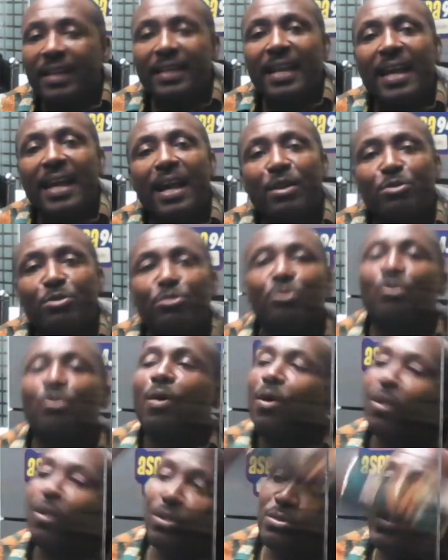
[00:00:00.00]
They are two
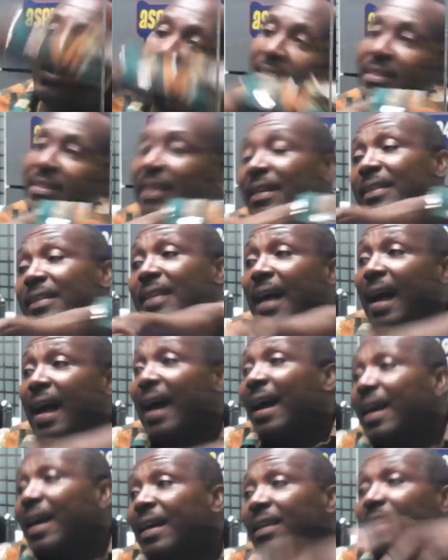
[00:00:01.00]
work on center.
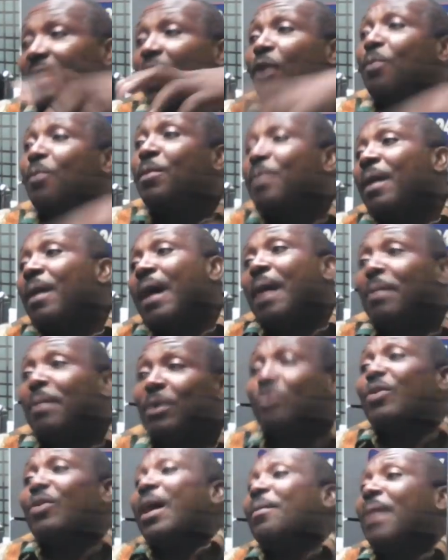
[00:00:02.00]
Now we
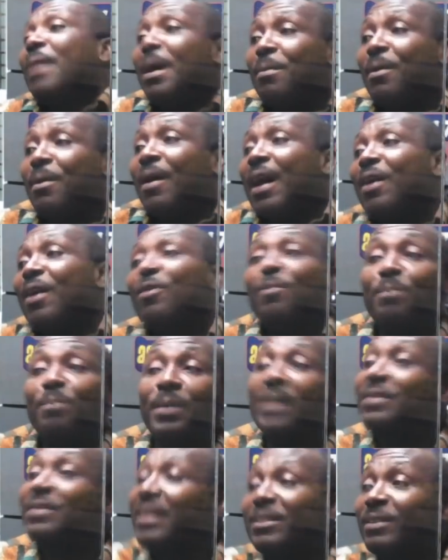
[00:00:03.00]
have to about my own
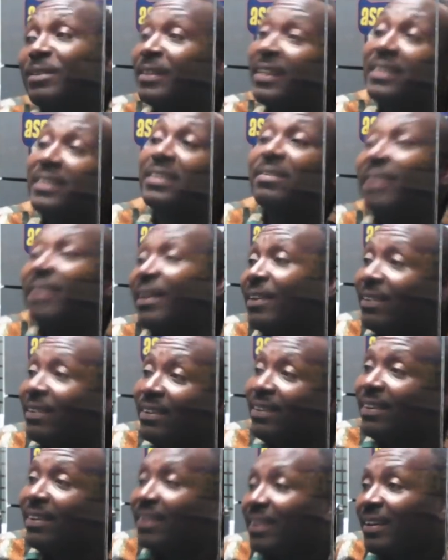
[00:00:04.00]
pet transportation, man.
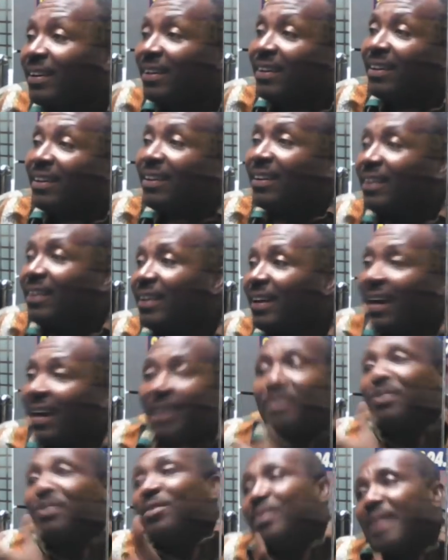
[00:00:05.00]

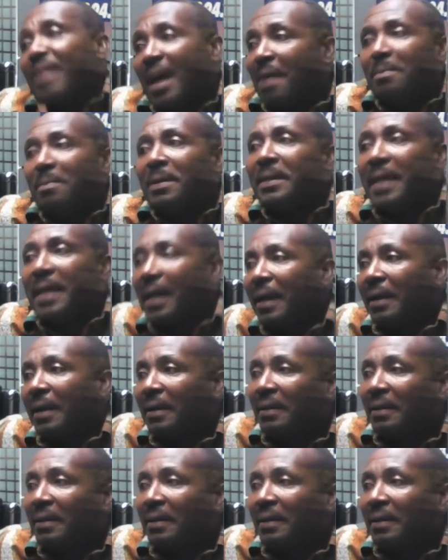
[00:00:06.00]
And no now, Beja.